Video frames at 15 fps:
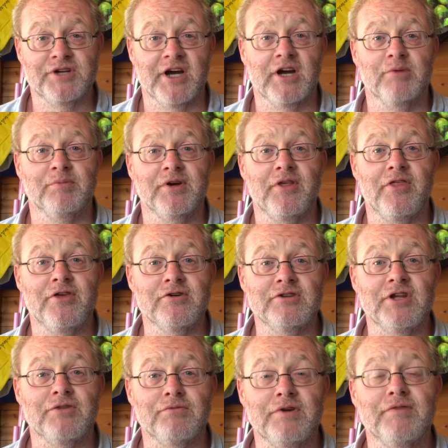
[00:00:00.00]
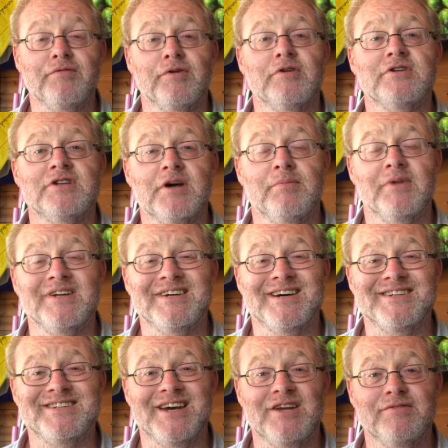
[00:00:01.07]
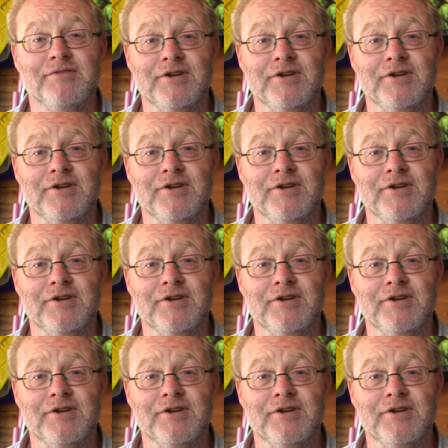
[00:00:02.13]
Check out my 33-foot doublet antenna